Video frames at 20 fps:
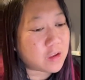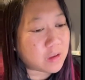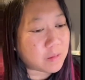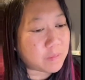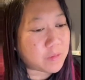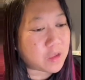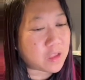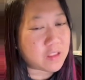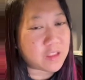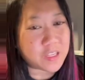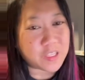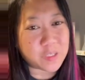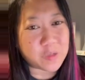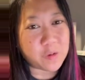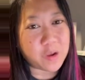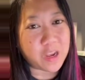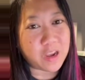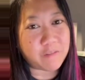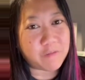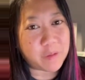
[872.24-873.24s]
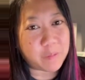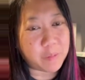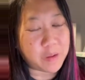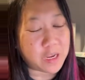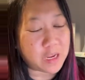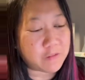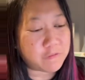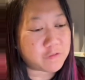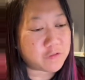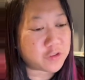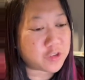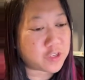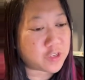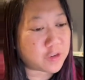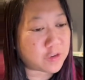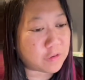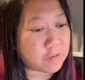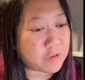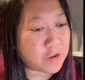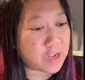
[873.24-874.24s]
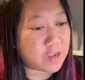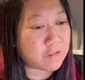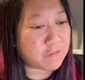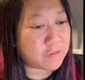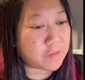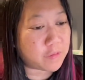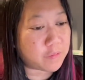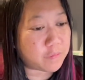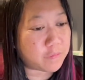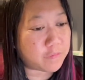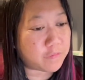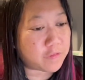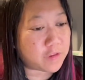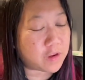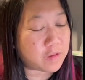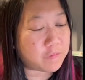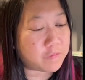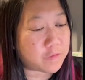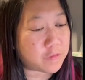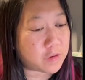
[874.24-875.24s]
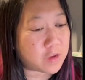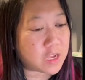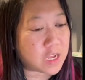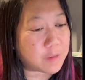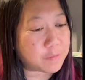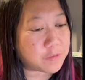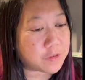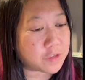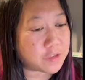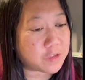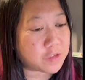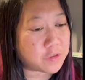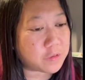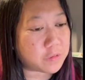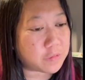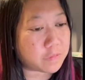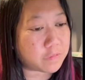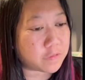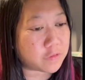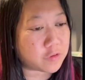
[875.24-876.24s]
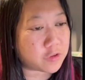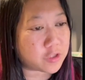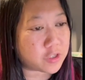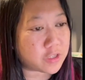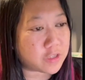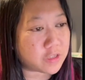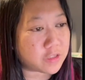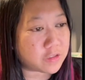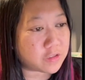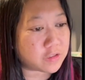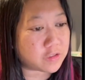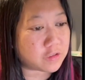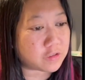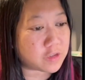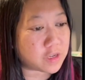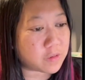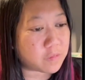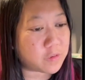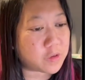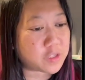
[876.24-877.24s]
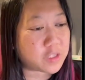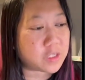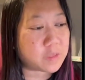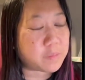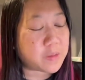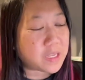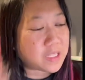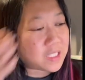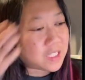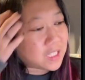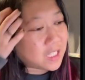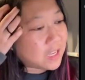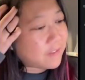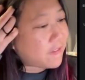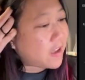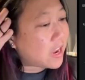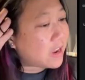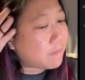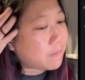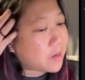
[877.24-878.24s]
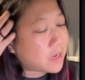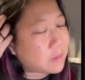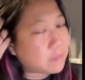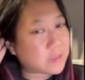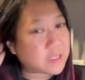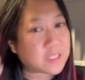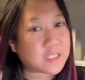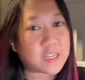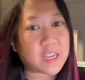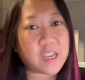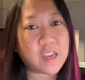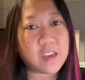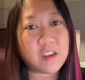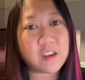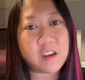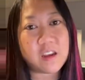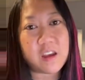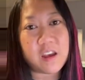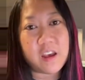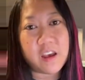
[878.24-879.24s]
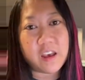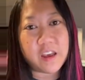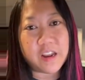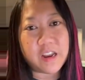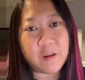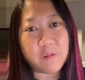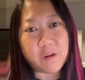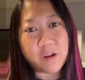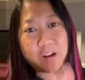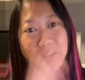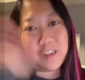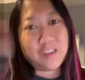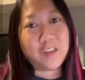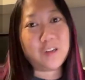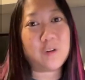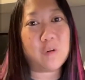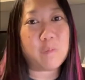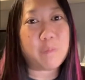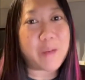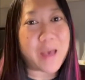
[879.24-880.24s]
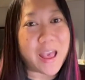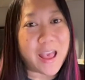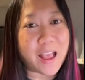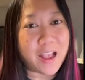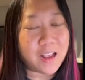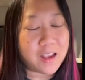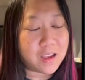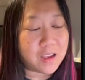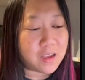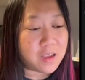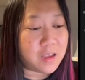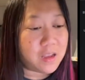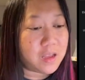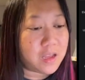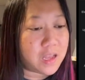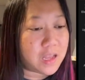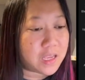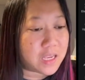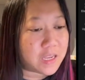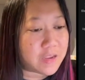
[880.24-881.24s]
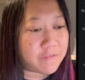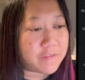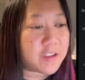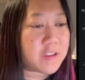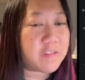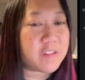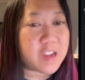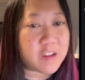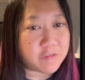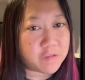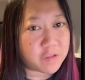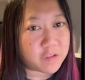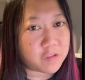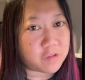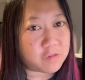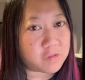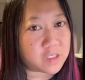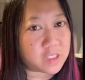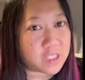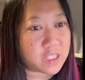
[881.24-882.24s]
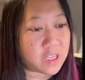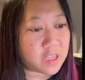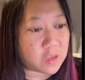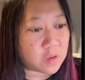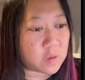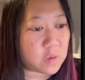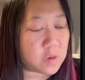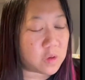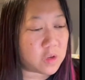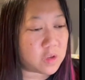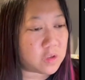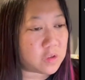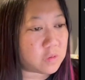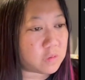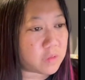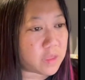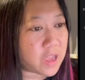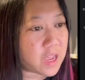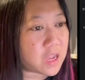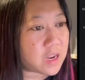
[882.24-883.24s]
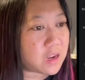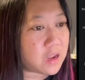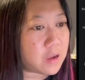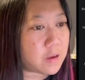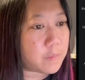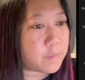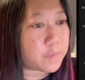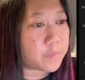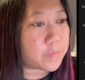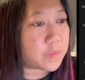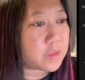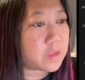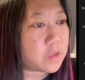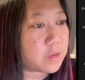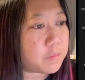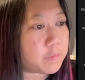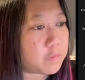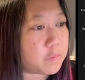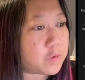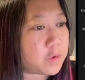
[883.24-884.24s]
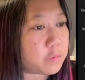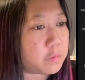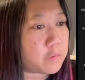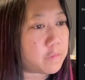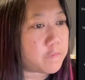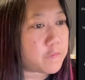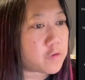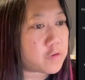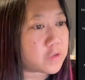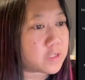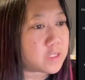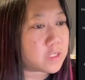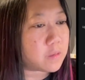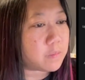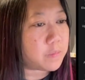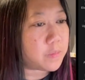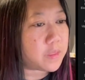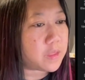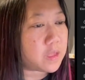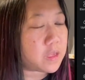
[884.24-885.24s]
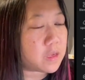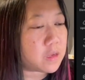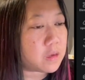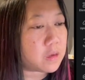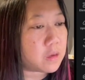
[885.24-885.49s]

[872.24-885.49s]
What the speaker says: Unless you have the paid version, you don't have the option to do a version history, which is basically if I had made a mistake and I wanted to go back, even after closing it, you could do that. To reverse something